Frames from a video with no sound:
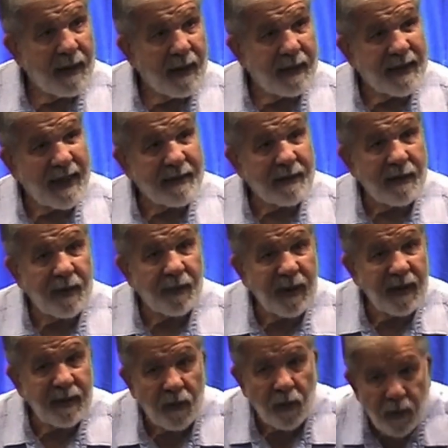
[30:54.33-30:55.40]
Is that going to
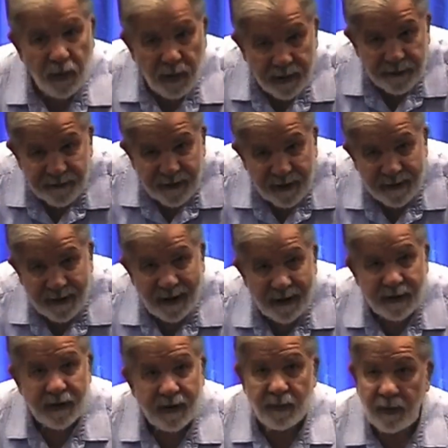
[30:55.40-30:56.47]
be the word of their
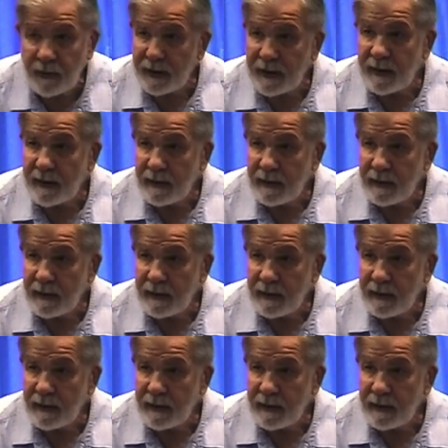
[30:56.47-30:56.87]
testimony?